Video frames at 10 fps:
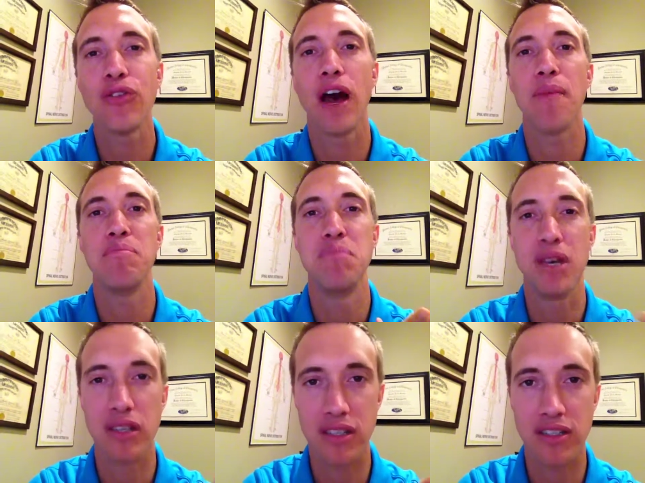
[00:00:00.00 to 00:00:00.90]
not
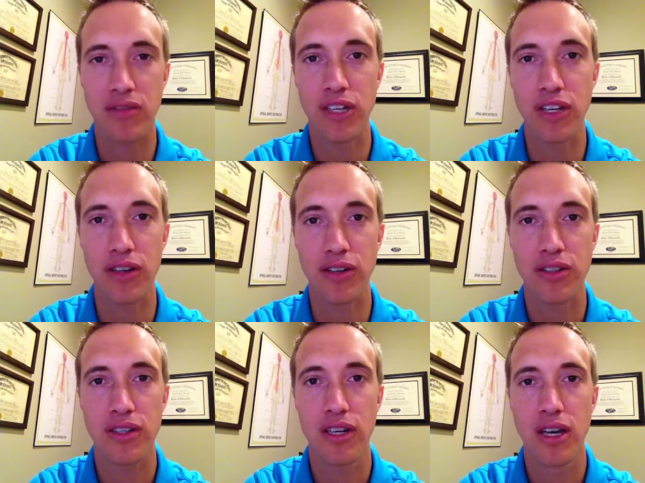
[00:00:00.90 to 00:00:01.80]
millions of
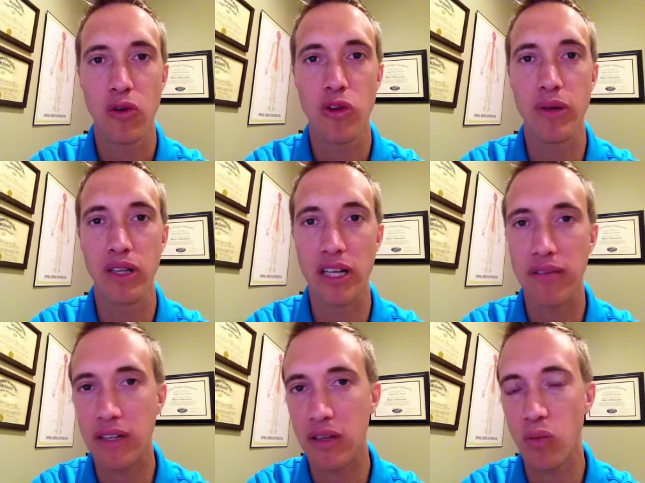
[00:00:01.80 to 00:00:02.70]
years. We've been
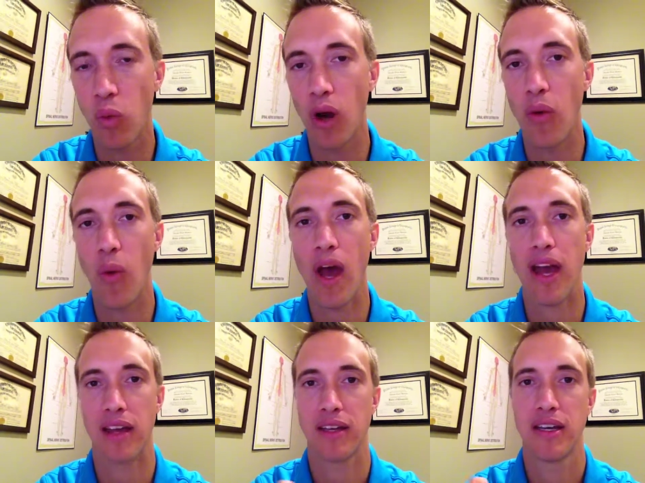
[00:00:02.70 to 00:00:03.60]
living one
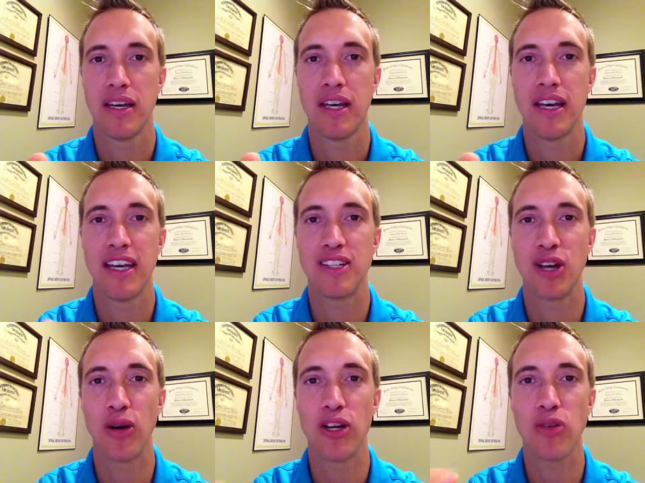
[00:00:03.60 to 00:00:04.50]
way. And
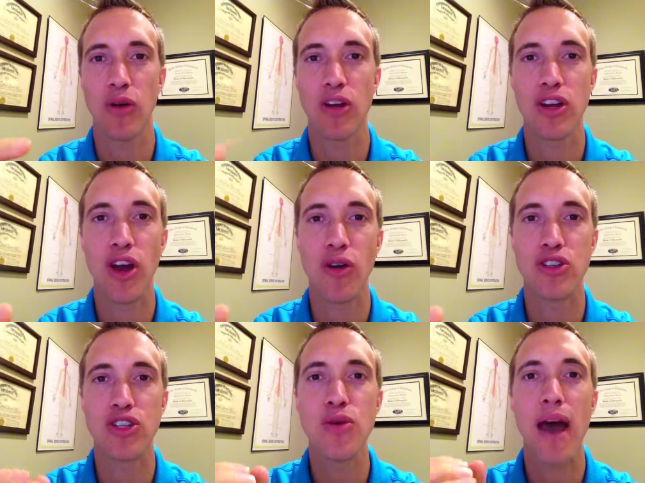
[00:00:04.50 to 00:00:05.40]
so here's what I want you to know
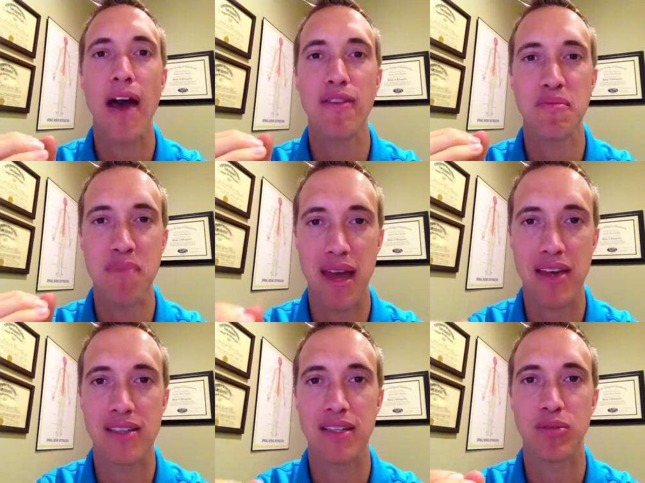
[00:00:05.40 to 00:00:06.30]
is you have
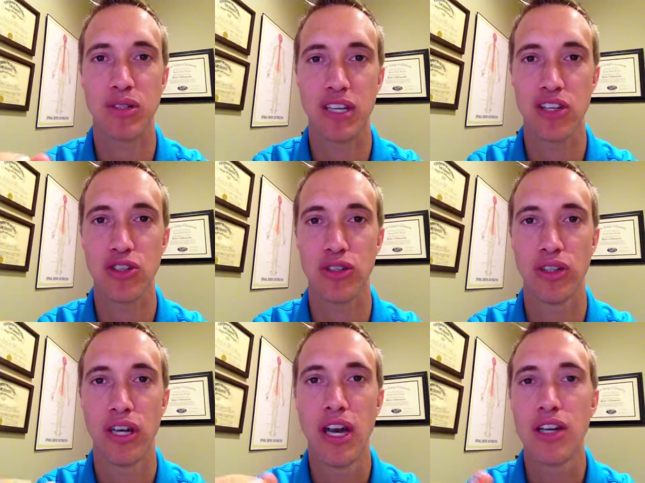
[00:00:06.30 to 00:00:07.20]
amazing
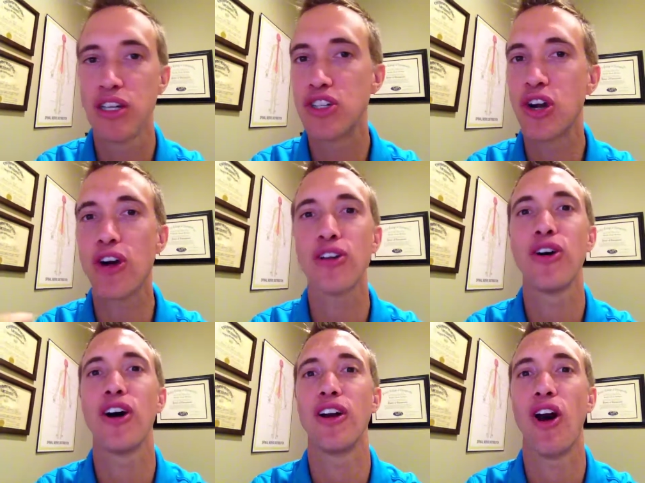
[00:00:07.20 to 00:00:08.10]
potential to turn
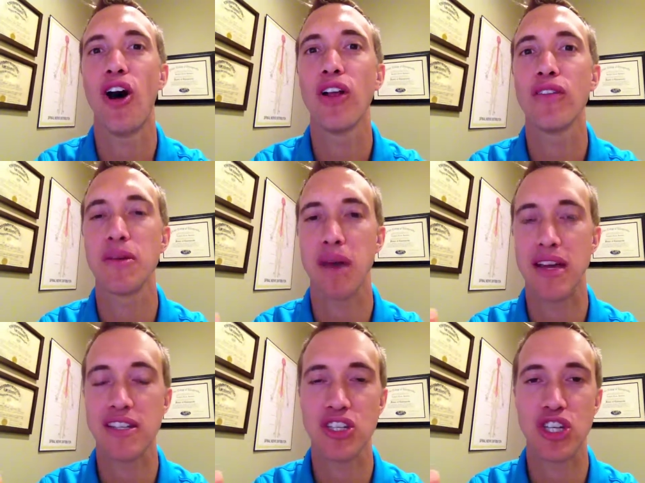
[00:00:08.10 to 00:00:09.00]
on all of the
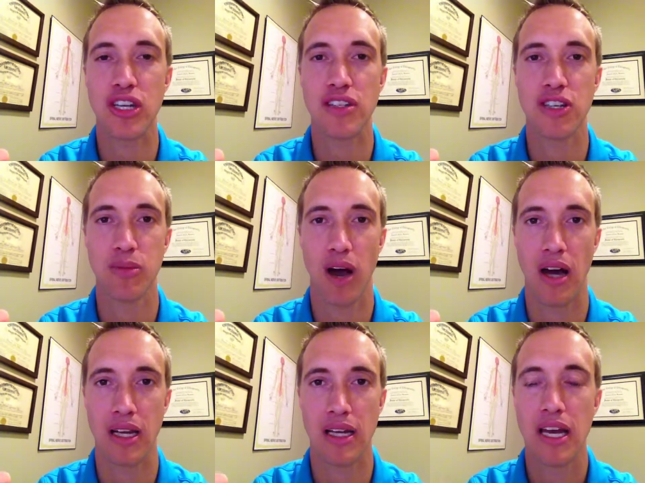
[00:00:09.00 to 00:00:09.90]
amazing genes in your
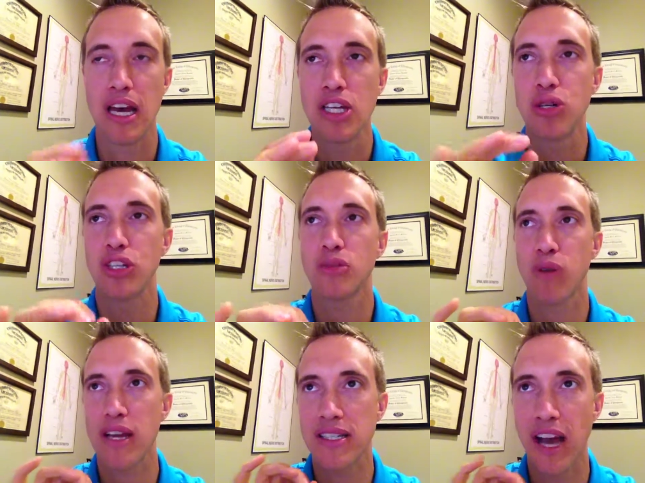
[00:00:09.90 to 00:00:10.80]
body, to
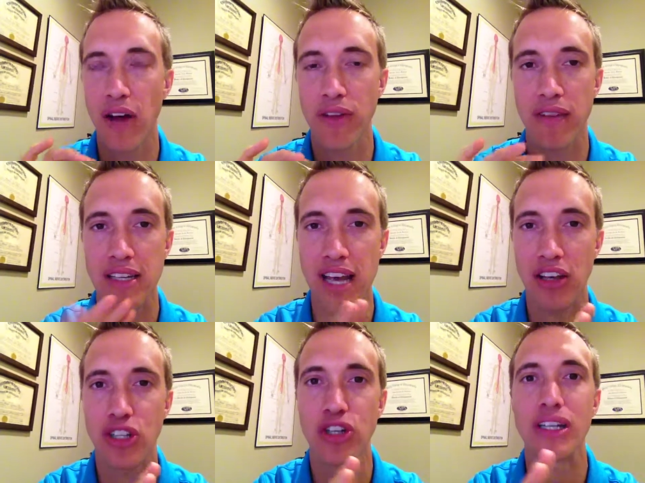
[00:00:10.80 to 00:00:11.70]
express health and
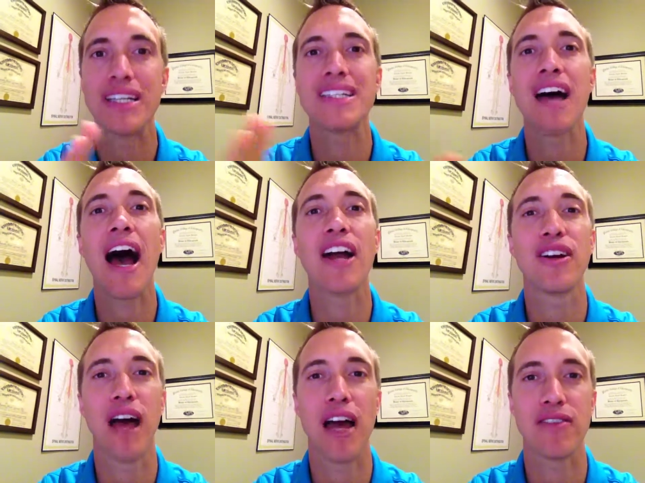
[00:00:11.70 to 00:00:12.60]
vitality your entire
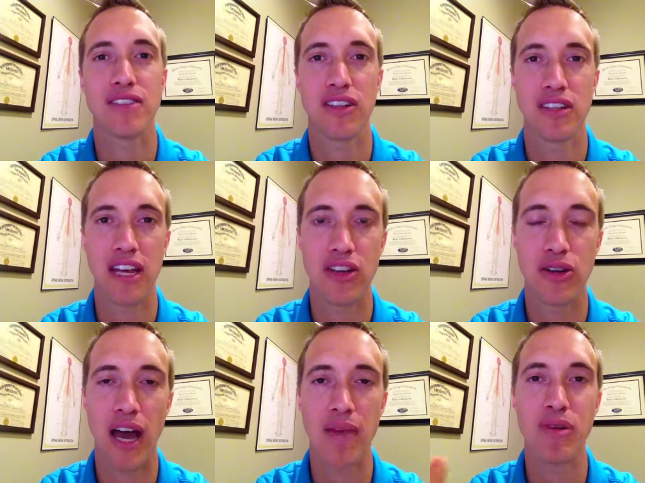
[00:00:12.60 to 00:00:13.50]
life until the day that you
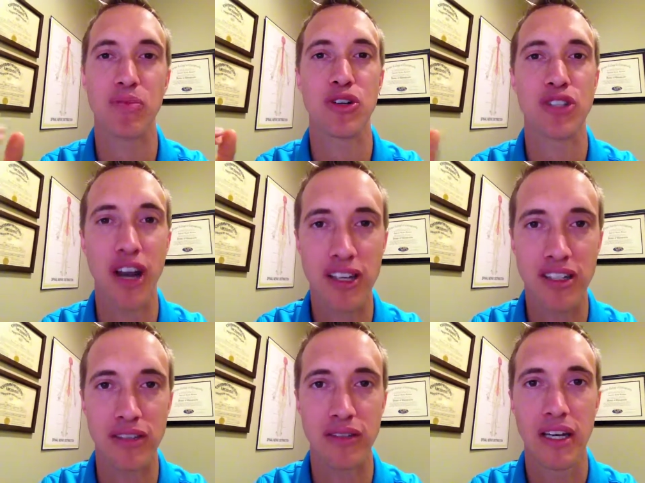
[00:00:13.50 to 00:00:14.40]
die and be
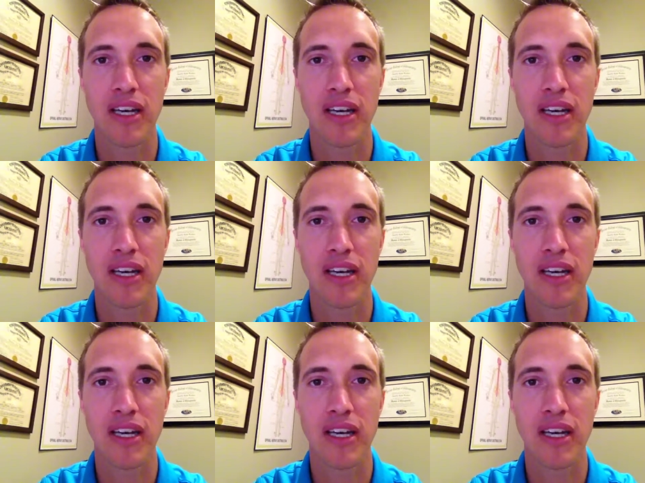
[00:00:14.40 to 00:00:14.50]
productive